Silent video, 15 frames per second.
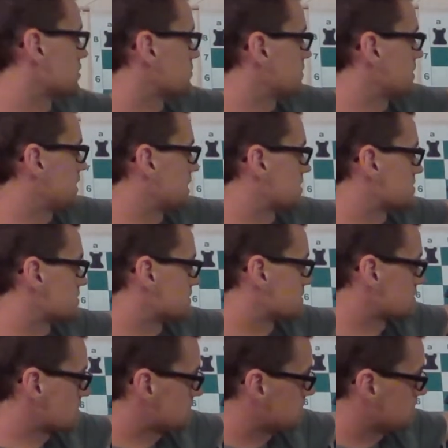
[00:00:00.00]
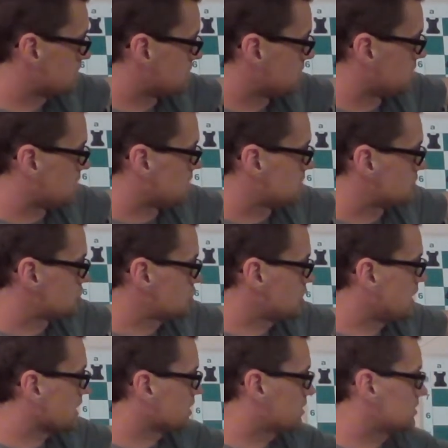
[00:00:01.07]
he has this check,
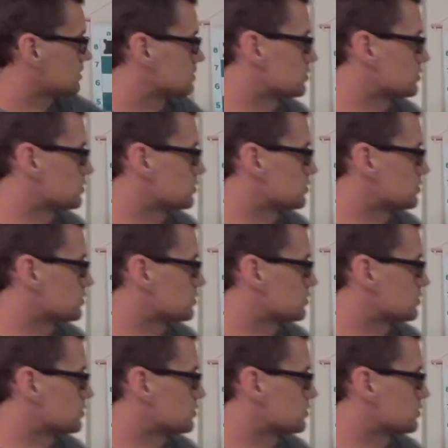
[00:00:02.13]
which